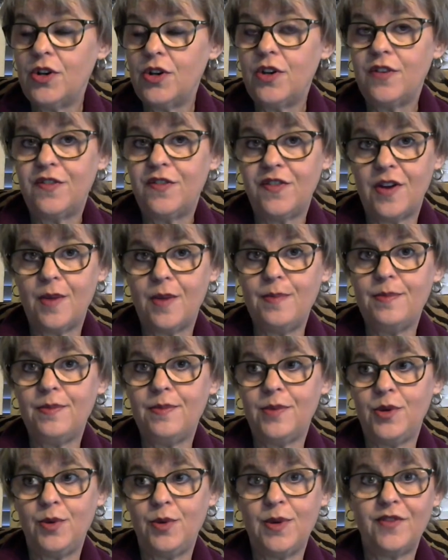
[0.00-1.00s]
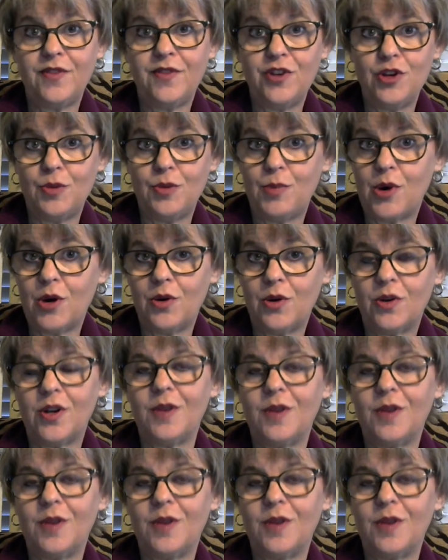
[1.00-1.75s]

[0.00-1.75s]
from whoever you're bar- uh,